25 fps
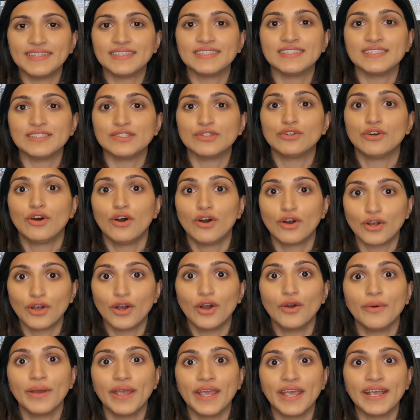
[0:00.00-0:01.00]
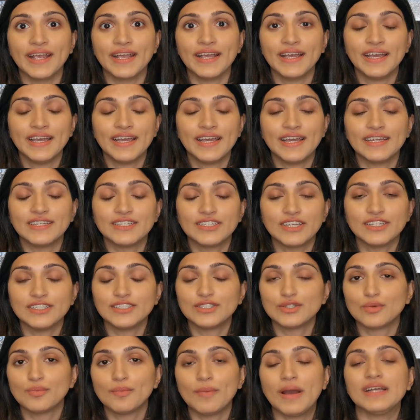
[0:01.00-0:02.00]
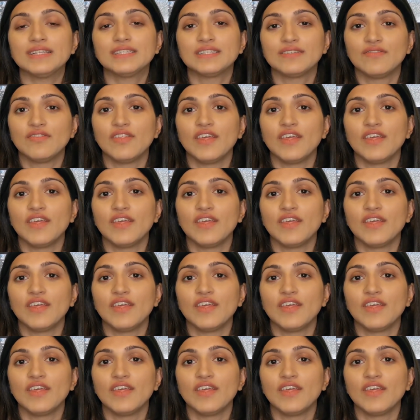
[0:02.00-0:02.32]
this is not going. It turned into a massive